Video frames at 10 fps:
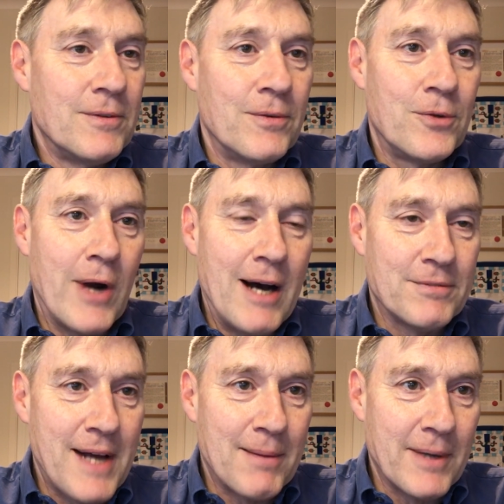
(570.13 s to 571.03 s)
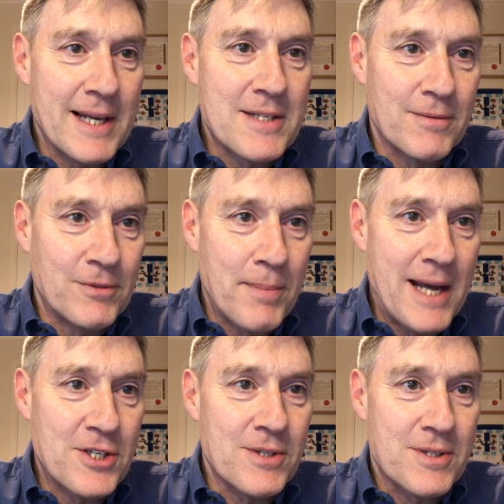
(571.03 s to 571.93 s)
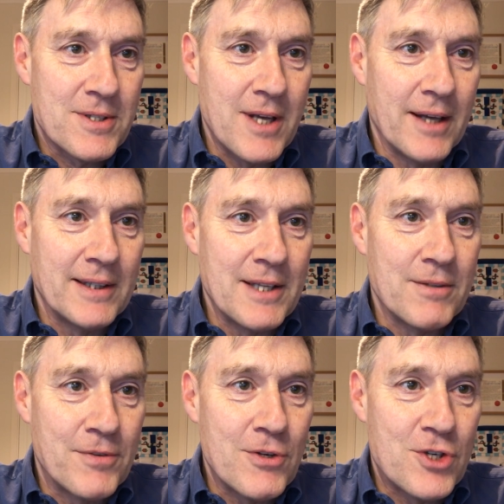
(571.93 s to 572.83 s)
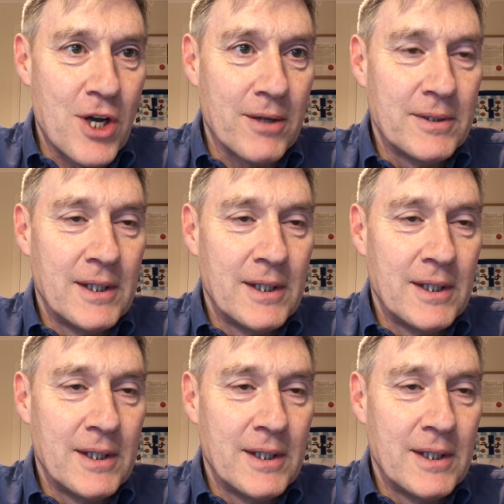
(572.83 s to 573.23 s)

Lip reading: for our families and for patients in the future.